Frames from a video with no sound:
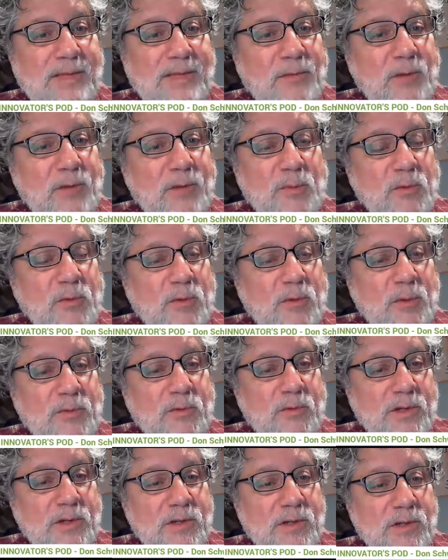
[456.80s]
That's about
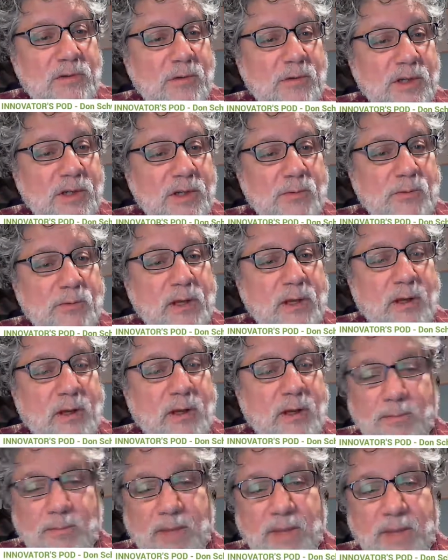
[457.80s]
it.
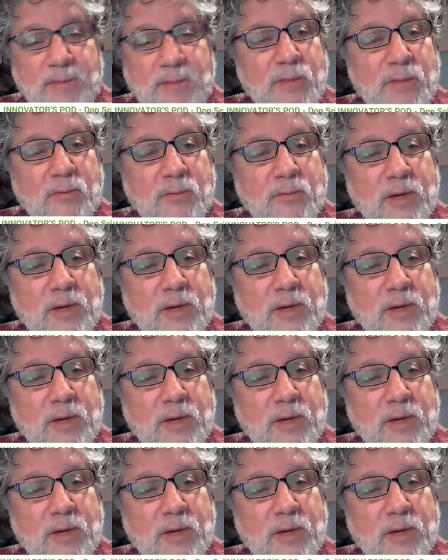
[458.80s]
Like I said, we hope